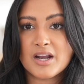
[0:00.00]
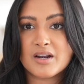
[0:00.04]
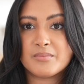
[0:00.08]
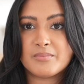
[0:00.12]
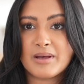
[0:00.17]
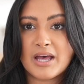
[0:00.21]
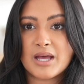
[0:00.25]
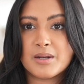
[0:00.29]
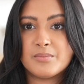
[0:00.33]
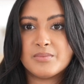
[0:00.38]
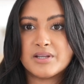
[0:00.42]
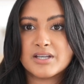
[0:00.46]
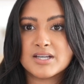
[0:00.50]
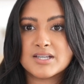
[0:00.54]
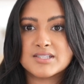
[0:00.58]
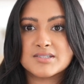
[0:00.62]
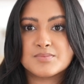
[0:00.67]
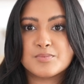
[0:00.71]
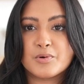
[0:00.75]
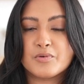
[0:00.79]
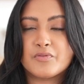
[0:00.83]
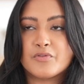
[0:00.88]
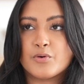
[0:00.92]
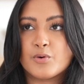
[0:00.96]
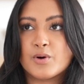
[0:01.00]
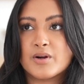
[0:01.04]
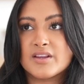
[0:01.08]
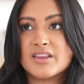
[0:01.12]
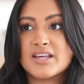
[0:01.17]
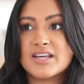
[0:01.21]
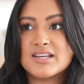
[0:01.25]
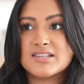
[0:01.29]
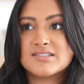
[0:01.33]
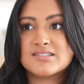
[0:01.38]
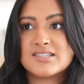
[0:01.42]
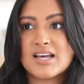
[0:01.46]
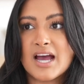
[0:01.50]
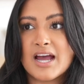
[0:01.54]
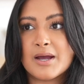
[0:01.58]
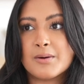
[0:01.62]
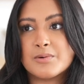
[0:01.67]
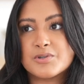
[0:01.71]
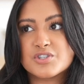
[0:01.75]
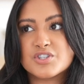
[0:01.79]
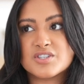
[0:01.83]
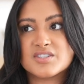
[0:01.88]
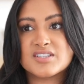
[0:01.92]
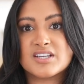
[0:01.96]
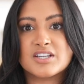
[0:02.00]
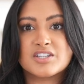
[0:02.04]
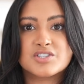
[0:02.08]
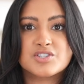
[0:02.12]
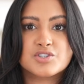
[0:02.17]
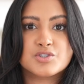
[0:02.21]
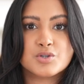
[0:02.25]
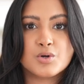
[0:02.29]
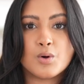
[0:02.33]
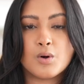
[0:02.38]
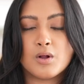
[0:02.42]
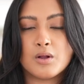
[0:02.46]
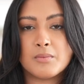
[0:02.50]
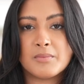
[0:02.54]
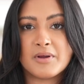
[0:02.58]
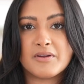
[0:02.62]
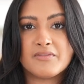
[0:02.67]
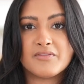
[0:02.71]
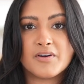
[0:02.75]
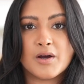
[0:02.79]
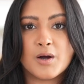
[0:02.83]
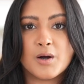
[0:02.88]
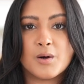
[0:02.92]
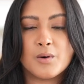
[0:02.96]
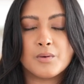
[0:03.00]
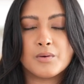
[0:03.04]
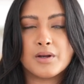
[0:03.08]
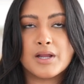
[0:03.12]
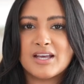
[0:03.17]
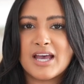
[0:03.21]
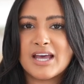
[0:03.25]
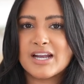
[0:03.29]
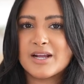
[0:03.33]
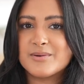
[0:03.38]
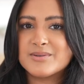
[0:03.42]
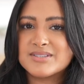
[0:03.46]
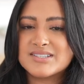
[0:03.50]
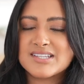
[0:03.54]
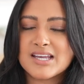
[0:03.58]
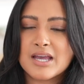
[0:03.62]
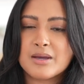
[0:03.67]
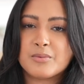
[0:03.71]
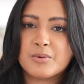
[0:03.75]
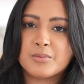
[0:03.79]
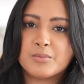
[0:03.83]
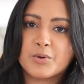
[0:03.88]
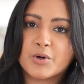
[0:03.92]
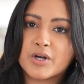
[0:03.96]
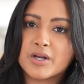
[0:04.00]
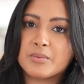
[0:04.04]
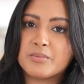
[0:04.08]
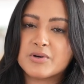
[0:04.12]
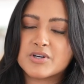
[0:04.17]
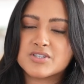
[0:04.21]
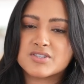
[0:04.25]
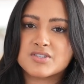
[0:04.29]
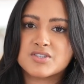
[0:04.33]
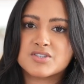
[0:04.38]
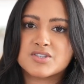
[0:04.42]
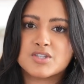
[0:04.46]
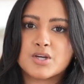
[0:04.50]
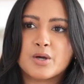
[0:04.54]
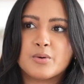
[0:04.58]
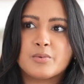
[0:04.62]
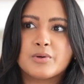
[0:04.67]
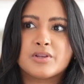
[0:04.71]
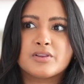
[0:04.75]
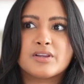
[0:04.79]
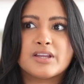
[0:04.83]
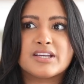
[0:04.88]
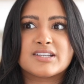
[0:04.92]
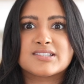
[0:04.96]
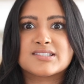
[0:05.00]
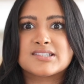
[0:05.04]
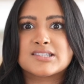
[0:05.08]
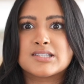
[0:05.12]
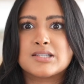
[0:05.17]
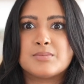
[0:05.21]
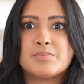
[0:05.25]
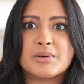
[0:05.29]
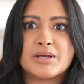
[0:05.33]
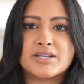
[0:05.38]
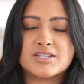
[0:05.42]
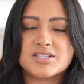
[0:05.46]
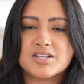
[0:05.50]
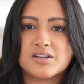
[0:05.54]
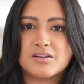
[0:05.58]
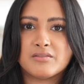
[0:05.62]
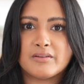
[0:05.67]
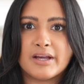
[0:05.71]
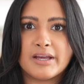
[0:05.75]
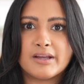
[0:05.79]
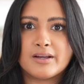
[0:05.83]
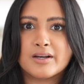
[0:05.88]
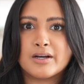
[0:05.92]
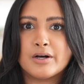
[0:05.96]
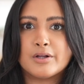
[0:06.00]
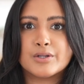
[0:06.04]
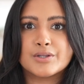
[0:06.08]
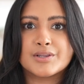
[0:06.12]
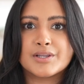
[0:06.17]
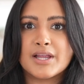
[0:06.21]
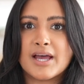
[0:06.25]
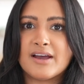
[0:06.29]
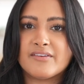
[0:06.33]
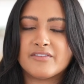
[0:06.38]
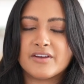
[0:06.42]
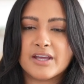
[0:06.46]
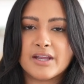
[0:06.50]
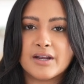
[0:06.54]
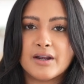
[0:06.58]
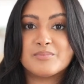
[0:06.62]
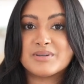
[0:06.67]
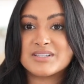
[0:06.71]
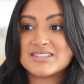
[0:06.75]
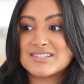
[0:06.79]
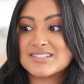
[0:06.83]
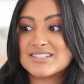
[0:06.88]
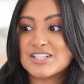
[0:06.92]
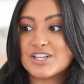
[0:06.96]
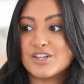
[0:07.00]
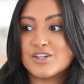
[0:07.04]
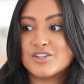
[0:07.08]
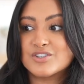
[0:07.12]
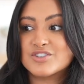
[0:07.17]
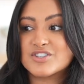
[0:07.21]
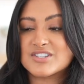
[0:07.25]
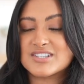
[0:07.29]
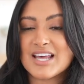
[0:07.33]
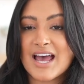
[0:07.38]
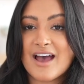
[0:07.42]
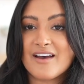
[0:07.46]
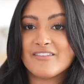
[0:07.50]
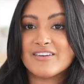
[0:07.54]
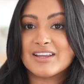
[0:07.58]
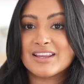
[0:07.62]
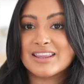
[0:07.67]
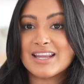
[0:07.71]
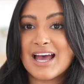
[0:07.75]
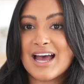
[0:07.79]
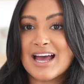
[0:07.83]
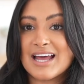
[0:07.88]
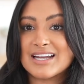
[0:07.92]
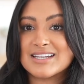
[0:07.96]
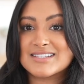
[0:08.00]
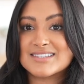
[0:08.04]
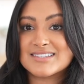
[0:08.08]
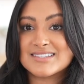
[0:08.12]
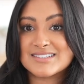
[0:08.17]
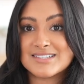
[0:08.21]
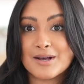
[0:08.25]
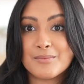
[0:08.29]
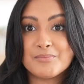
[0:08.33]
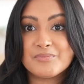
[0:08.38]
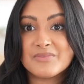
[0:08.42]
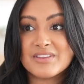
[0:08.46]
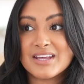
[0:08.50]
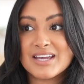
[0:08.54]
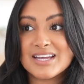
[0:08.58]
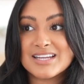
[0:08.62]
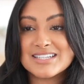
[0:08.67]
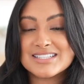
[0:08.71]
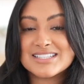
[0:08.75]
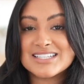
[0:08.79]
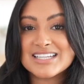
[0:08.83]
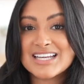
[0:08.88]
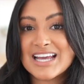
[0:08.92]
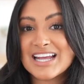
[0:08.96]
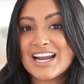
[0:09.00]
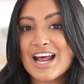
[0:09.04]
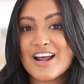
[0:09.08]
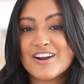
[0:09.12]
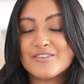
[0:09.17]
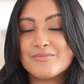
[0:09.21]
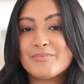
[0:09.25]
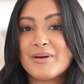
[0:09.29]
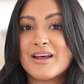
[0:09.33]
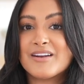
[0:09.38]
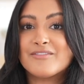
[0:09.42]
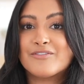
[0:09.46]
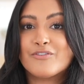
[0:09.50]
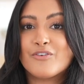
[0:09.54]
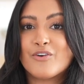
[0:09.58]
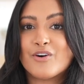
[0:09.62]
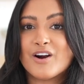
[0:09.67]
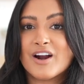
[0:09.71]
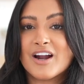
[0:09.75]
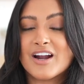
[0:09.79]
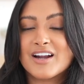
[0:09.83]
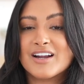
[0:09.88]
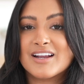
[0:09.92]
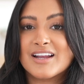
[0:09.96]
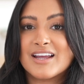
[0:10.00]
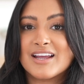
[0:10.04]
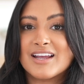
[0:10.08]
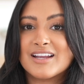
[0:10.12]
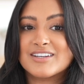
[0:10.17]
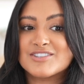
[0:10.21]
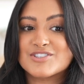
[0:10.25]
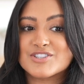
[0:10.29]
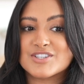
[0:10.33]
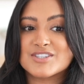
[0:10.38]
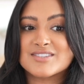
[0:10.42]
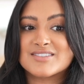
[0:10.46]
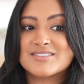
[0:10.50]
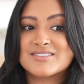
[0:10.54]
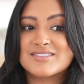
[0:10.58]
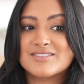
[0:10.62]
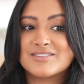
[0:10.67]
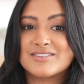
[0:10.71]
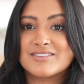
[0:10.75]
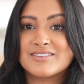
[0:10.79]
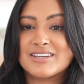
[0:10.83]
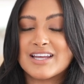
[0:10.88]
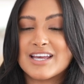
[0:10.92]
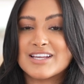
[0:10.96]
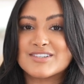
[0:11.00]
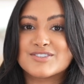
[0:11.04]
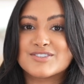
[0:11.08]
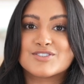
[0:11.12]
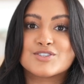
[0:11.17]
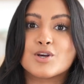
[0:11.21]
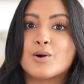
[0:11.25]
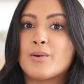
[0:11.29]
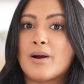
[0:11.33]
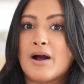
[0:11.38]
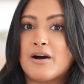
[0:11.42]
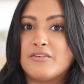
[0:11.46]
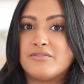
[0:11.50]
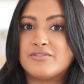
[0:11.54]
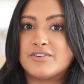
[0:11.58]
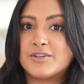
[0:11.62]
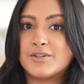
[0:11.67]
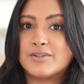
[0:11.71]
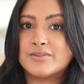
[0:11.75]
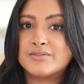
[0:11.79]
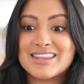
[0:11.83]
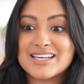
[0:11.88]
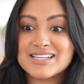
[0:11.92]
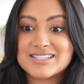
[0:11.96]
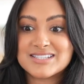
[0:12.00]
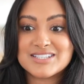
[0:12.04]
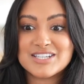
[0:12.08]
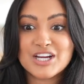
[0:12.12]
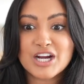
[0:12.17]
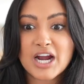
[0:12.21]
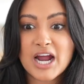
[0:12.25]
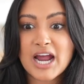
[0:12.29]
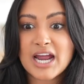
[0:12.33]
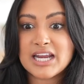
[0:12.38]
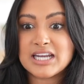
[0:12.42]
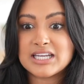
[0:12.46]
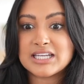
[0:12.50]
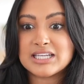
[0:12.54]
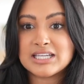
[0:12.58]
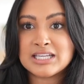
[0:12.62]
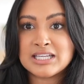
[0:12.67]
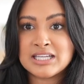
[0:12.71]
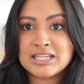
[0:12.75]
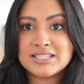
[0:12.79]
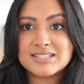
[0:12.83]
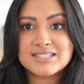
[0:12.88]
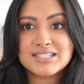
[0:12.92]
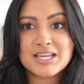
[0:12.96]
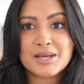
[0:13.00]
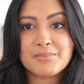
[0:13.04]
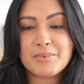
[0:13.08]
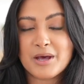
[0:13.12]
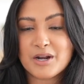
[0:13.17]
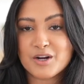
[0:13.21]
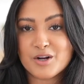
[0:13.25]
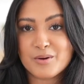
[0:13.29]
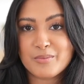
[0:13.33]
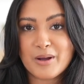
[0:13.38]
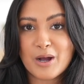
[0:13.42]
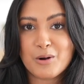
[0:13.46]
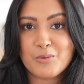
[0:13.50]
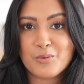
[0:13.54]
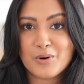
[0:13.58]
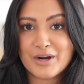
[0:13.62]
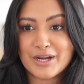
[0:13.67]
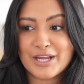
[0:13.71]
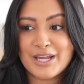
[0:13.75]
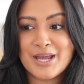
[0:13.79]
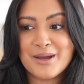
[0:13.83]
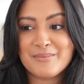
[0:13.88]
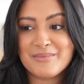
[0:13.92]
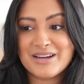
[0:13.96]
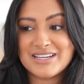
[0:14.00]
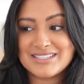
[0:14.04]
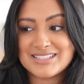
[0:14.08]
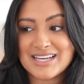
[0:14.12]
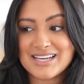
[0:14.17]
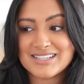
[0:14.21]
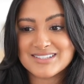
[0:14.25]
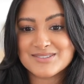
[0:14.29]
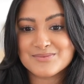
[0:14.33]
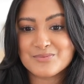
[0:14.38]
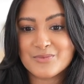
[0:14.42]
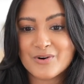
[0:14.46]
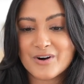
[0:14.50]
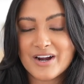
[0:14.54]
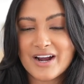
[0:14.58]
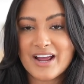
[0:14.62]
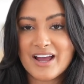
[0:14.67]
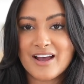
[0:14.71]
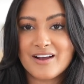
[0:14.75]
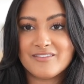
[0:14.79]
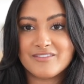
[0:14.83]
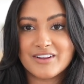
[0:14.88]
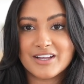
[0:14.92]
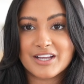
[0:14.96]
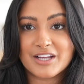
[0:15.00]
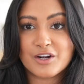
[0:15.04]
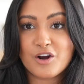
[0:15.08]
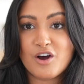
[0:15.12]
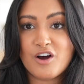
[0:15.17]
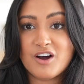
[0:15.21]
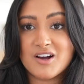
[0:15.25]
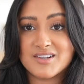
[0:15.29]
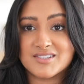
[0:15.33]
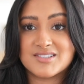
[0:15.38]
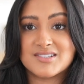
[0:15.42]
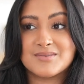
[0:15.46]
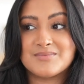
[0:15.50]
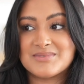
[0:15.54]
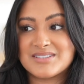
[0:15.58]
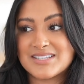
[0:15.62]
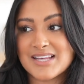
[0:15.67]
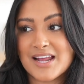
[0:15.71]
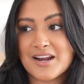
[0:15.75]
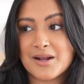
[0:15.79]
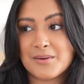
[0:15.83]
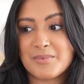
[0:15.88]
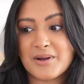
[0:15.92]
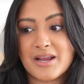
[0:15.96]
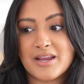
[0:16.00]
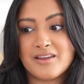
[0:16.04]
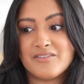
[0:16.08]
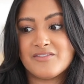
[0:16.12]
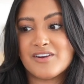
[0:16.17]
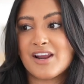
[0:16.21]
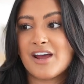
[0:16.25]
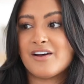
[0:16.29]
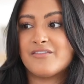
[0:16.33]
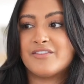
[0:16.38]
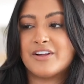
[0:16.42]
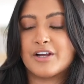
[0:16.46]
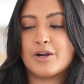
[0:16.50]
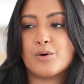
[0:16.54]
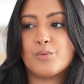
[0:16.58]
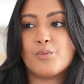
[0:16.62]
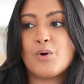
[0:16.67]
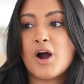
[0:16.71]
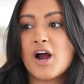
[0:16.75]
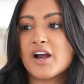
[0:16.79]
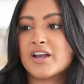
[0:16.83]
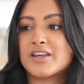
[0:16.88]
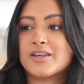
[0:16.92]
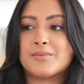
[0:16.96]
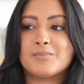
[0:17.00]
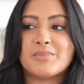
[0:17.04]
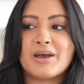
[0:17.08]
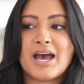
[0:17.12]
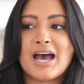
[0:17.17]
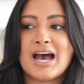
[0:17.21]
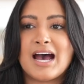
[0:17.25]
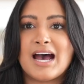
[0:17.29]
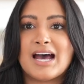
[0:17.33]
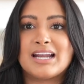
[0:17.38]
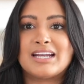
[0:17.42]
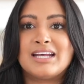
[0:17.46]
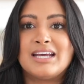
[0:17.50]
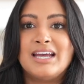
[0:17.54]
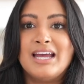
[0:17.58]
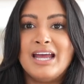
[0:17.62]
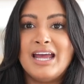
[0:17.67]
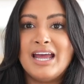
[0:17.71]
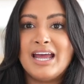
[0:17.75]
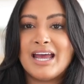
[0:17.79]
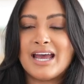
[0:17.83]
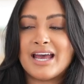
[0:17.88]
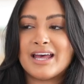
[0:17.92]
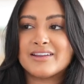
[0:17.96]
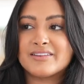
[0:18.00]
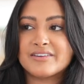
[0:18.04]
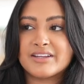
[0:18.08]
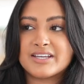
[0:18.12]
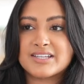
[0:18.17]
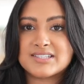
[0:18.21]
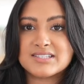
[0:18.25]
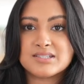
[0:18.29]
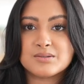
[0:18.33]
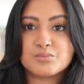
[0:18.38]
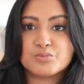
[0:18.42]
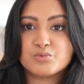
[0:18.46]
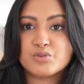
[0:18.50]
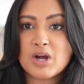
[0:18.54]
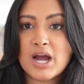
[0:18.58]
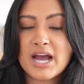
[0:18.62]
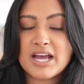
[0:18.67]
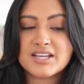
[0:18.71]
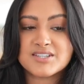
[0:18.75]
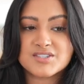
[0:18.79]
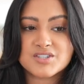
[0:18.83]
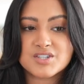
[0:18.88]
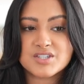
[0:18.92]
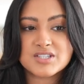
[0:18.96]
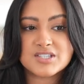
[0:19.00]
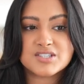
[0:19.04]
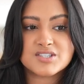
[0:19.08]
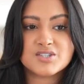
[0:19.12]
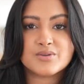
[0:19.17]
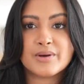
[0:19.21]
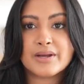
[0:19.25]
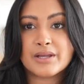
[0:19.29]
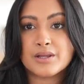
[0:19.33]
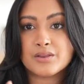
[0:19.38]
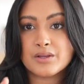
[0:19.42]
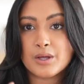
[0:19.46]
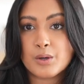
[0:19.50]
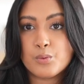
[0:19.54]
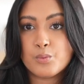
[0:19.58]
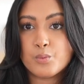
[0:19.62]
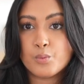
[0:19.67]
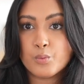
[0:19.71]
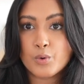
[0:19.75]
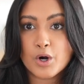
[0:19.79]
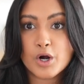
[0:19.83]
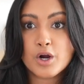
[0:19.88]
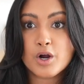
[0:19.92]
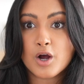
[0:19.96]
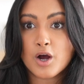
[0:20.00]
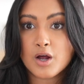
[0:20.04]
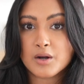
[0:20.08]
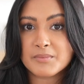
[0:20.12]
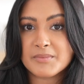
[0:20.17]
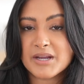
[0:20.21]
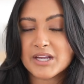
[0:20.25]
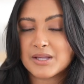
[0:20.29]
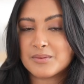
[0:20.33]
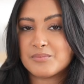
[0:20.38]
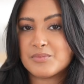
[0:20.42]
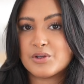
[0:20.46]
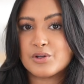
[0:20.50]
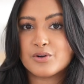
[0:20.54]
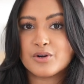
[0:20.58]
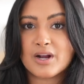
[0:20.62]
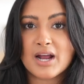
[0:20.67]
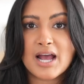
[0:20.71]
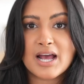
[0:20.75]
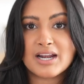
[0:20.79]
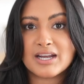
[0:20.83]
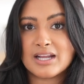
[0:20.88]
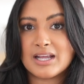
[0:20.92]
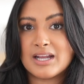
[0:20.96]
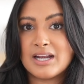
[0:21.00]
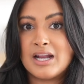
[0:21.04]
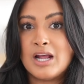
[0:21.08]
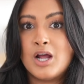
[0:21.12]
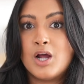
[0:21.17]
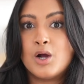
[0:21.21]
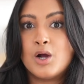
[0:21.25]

out of bed, because before this I would just like scroll on my phone. And I would say I'm a morning person, so I wouldn't like sleep until like 11, but still just having that something to get out of bed for just is so helpful. This year I need to get better about working at my desk more. I have like an awesome setup. I even have like a walking pad and like some risers so I can like work on my computer at it